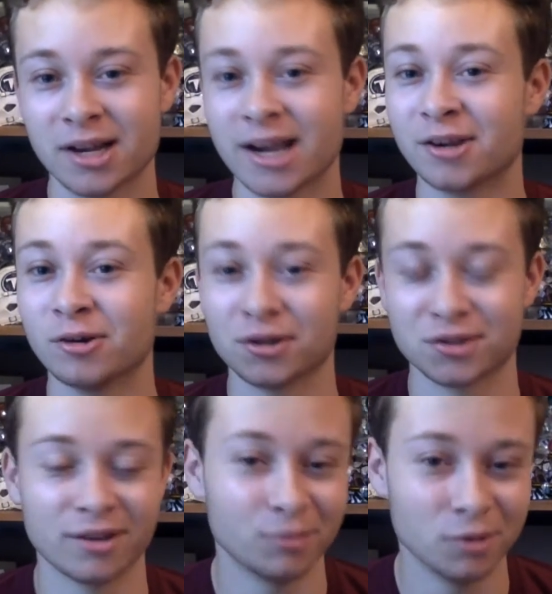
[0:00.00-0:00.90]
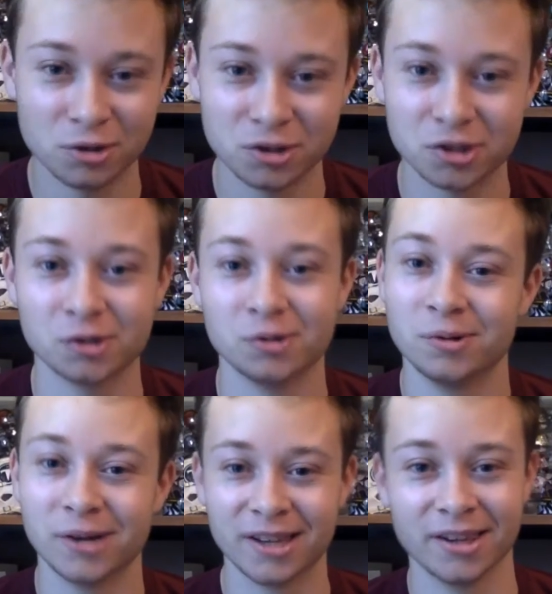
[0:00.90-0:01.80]
And you also have
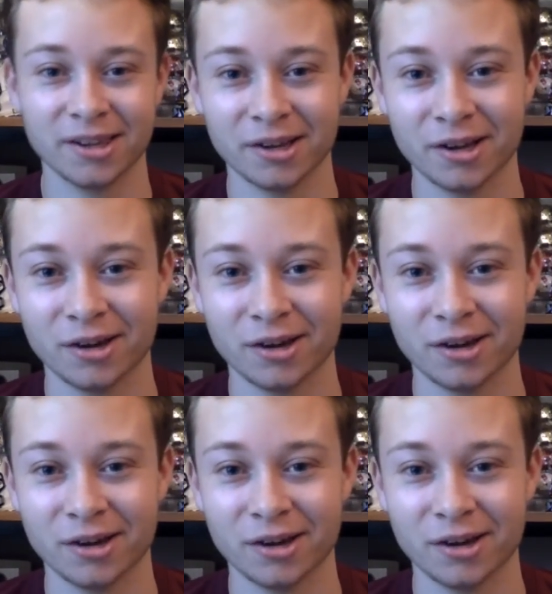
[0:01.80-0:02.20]
Mushu in the